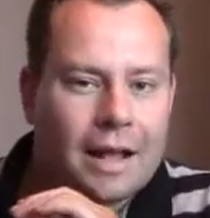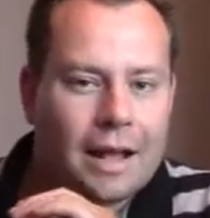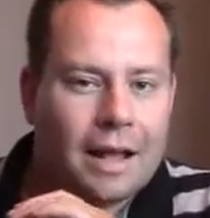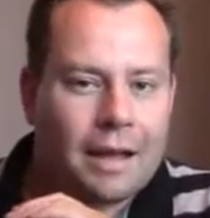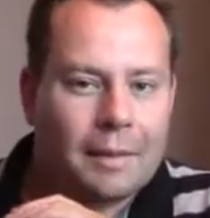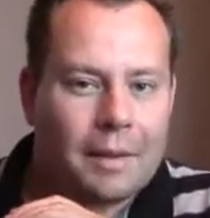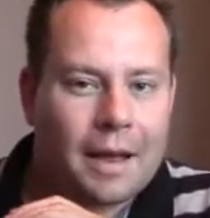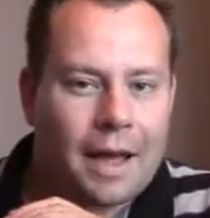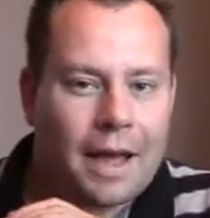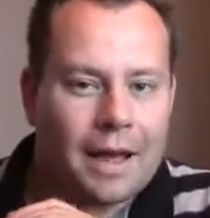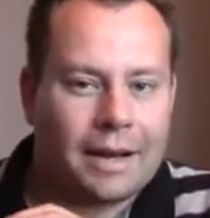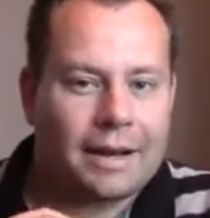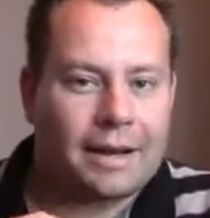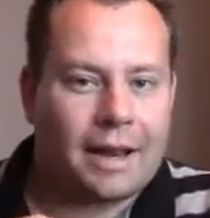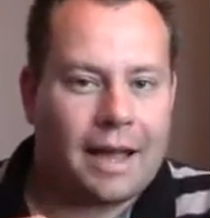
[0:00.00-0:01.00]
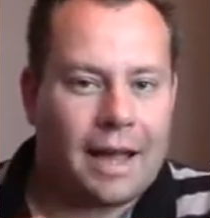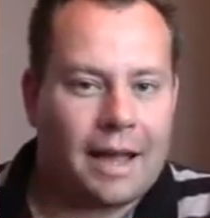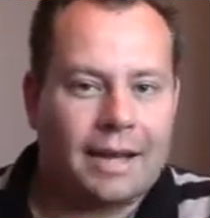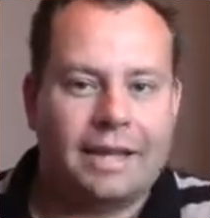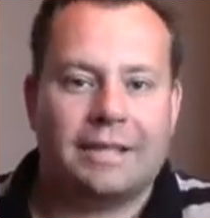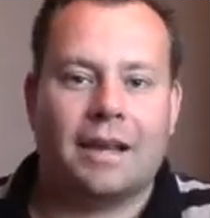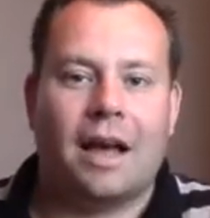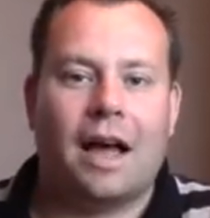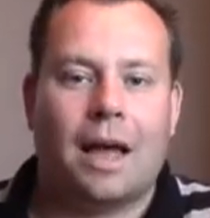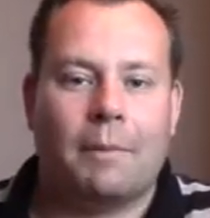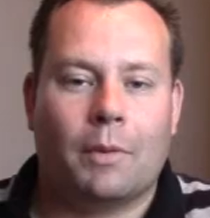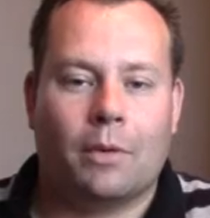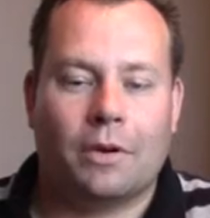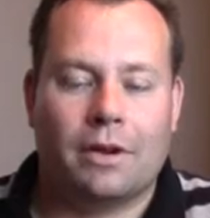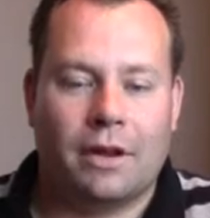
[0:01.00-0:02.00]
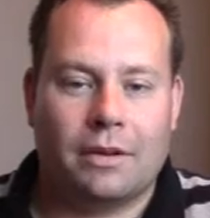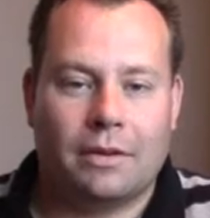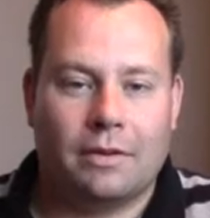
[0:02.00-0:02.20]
at any time, or